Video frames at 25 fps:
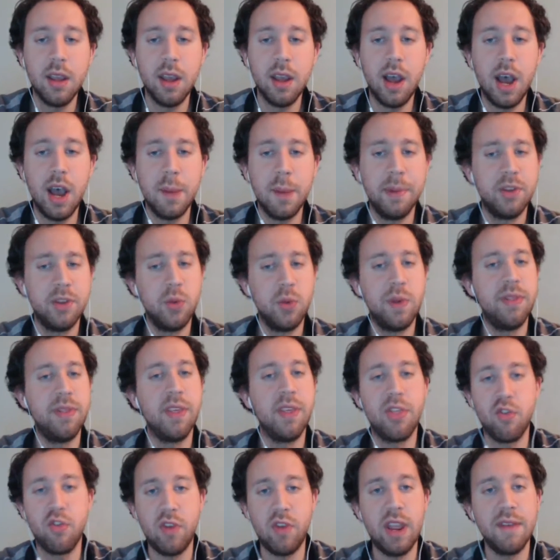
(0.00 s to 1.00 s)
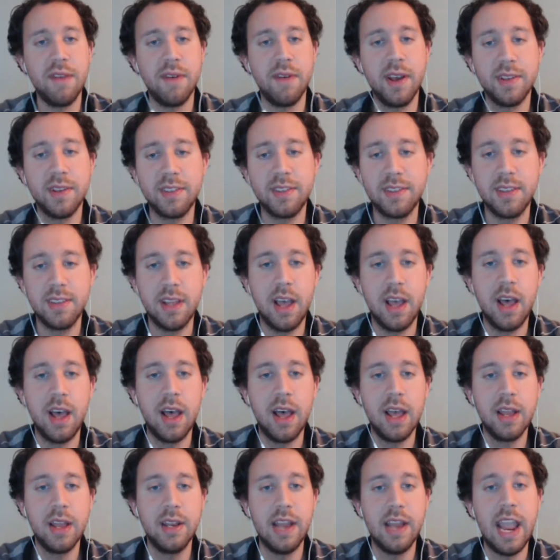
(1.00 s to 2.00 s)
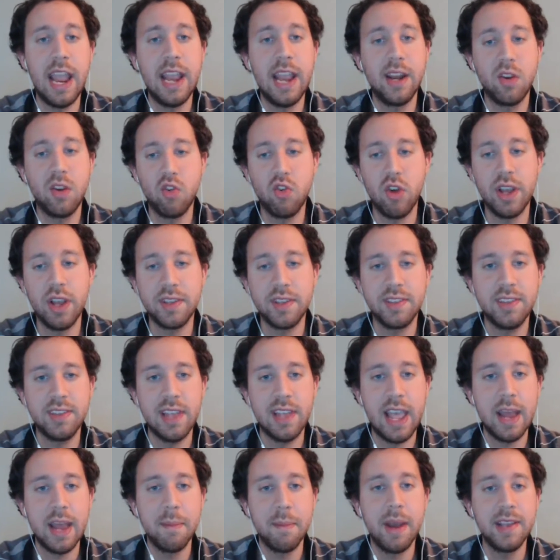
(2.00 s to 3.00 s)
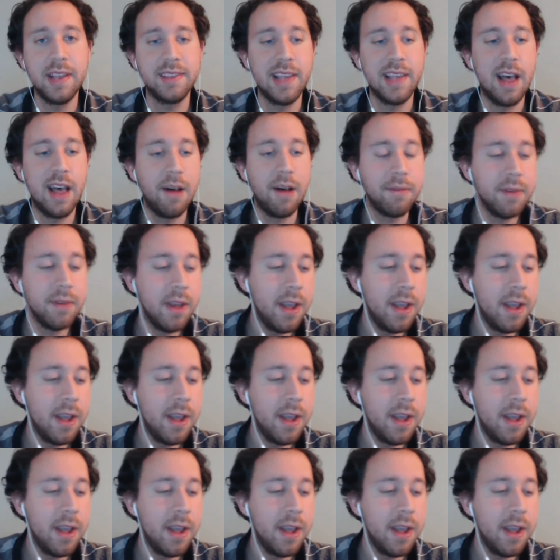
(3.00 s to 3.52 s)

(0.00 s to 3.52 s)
3 of us, Nate, Chris, and myself.